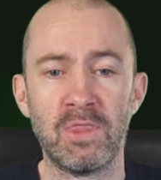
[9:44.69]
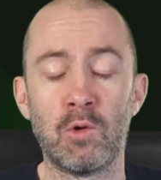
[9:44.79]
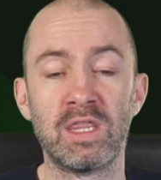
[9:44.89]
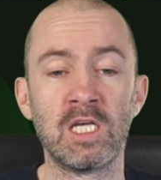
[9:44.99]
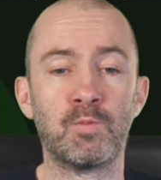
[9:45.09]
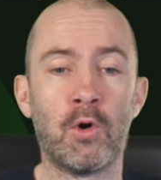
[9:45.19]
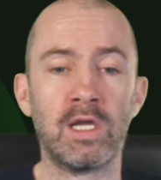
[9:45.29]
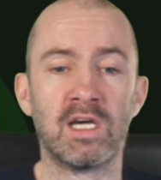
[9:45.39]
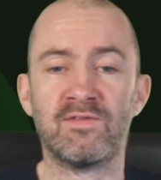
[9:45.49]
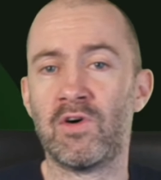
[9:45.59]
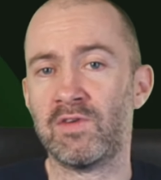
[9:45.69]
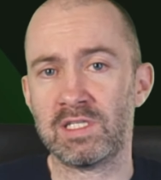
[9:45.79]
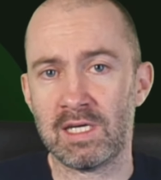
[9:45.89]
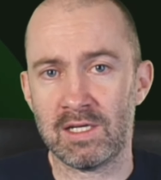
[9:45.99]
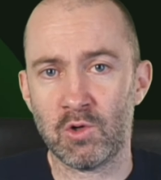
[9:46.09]
Now at this point, I've
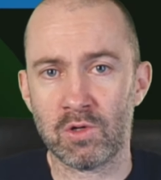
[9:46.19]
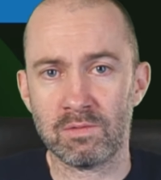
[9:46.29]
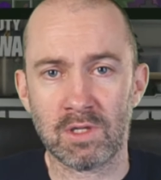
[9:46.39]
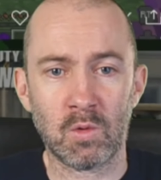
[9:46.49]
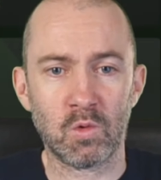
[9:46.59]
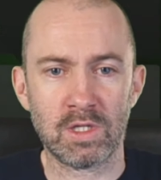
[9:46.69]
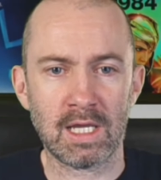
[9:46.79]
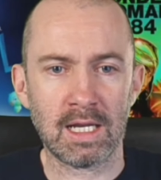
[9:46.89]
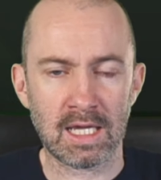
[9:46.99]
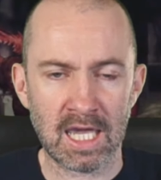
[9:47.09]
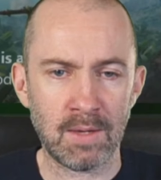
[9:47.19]
obviously not downloaded any